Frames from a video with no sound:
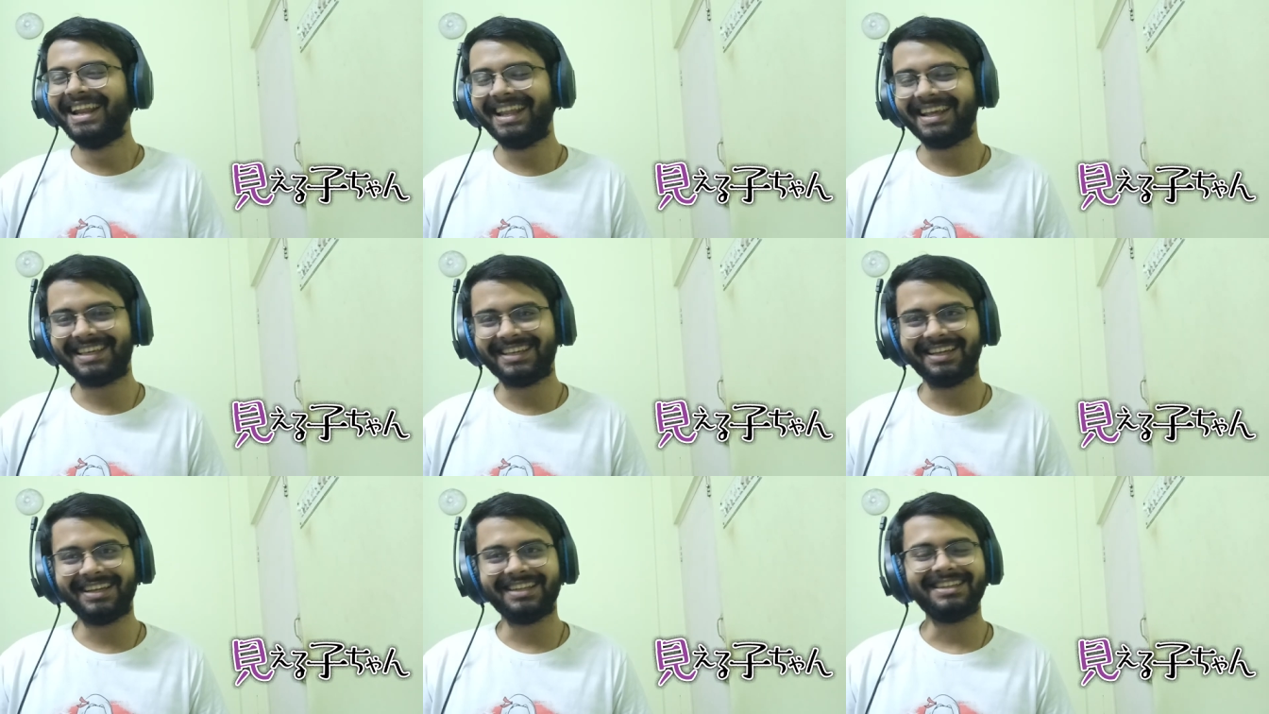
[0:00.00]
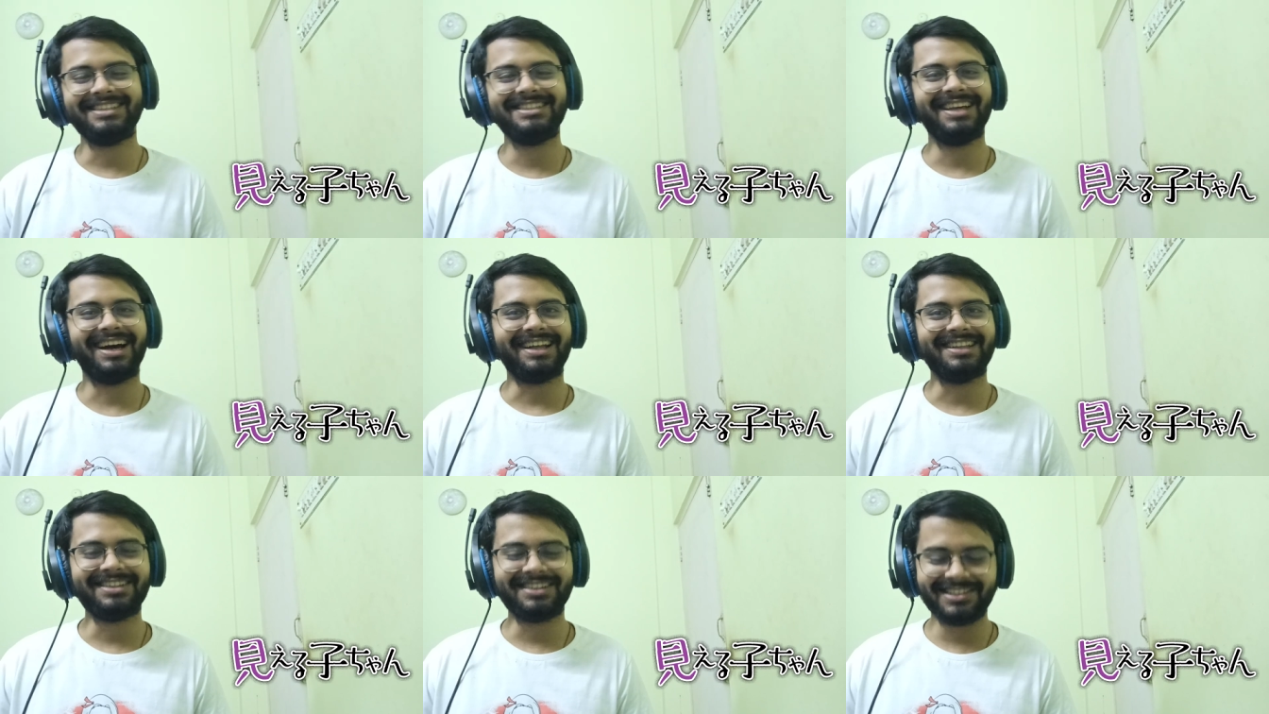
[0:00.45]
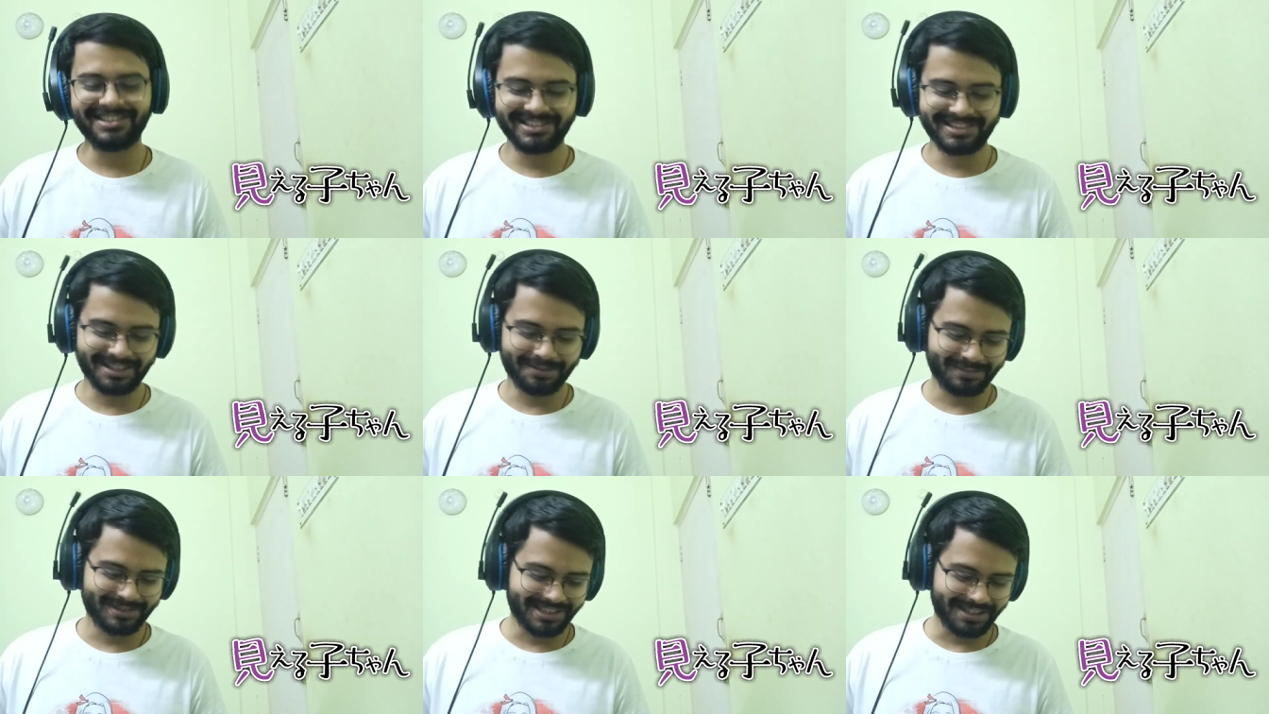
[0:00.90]
like
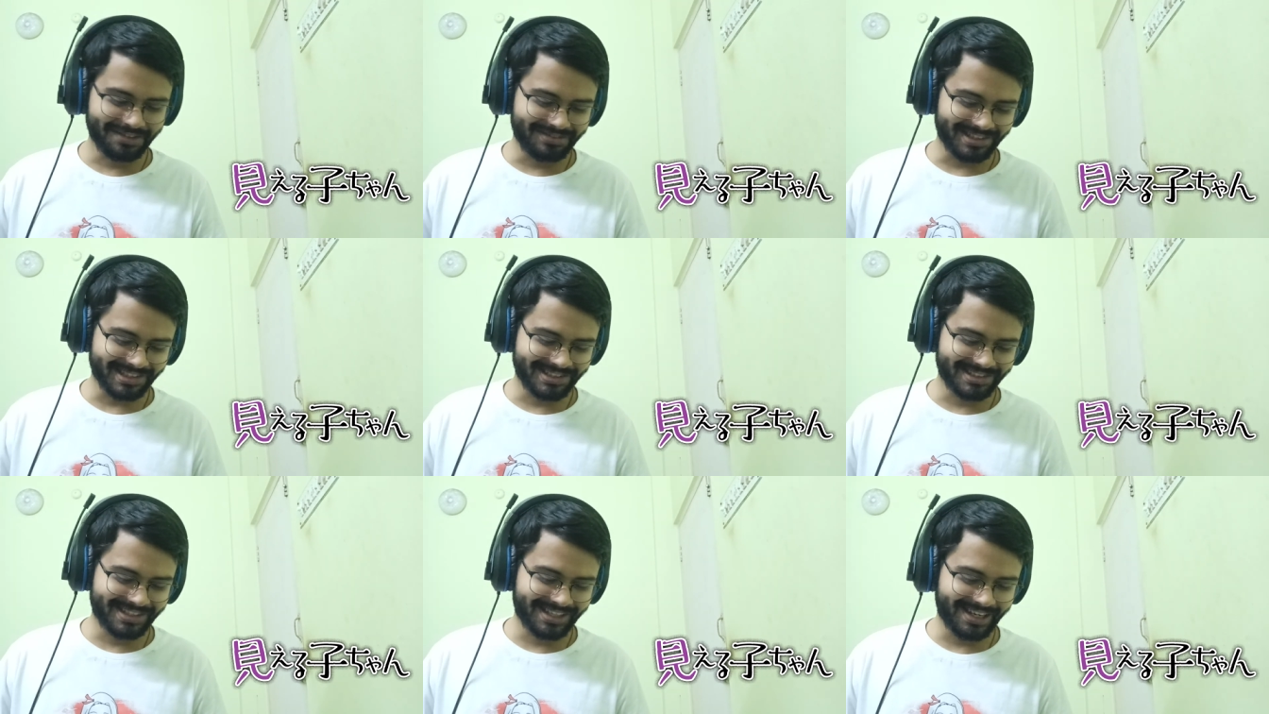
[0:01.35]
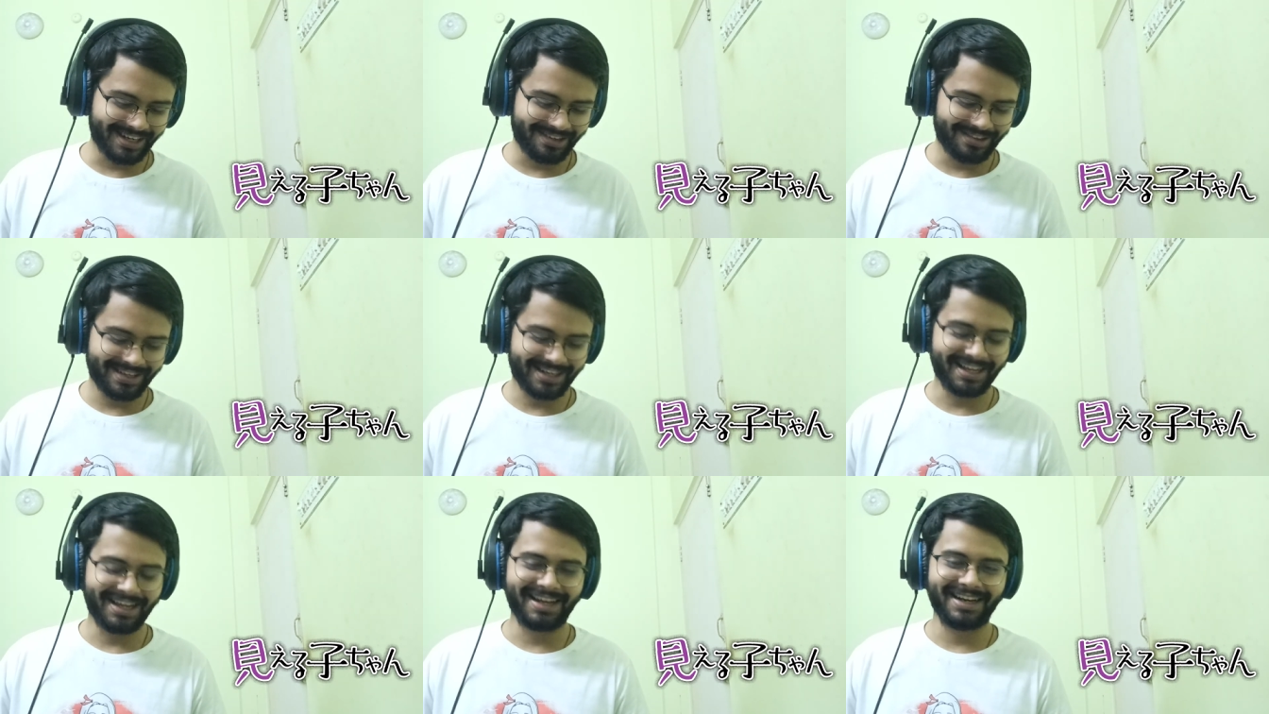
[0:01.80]
yanderes themselves are scary,